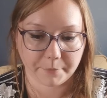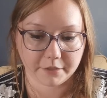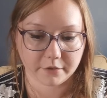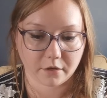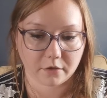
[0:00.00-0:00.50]

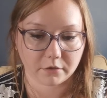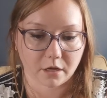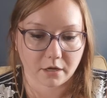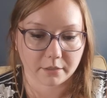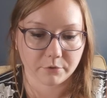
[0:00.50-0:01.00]
It's called
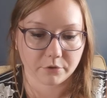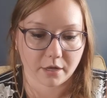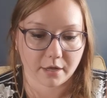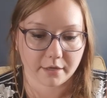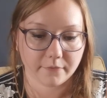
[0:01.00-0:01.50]
Autumn
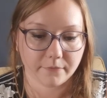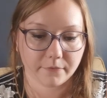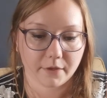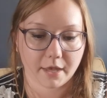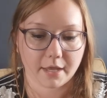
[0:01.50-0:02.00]
Drive,
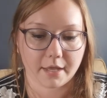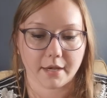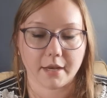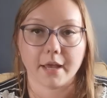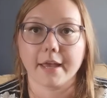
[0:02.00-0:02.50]

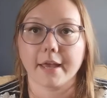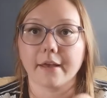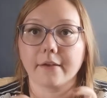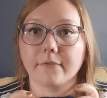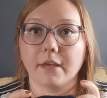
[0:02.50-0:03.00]
and I
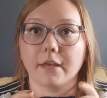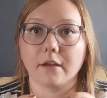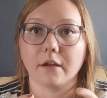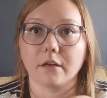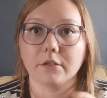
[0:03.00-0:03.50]
have a
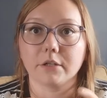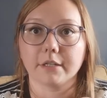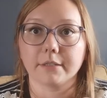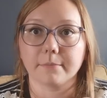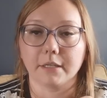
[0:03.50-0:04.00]

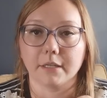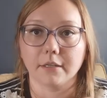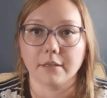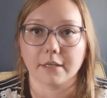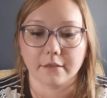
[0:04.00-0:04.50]
contrast
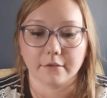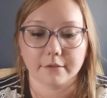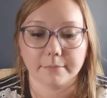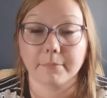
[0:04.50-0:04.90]
mini that looks